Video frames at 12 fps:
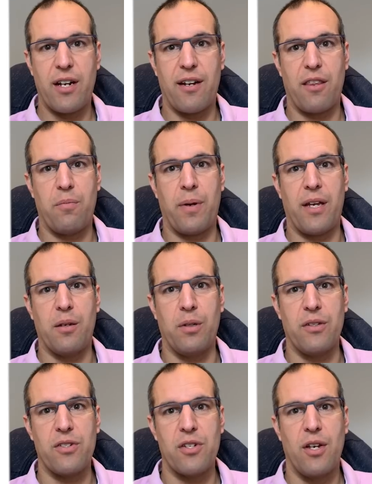and other
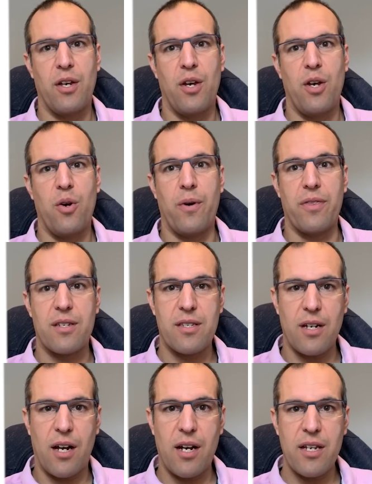payables when the
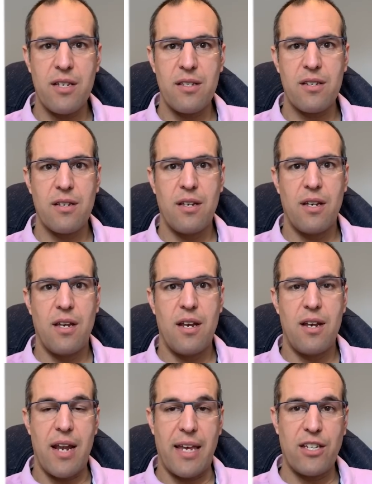size,
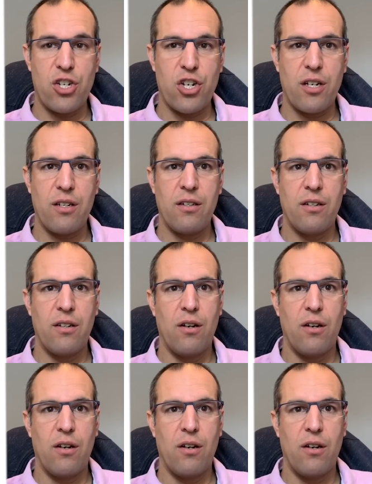nature,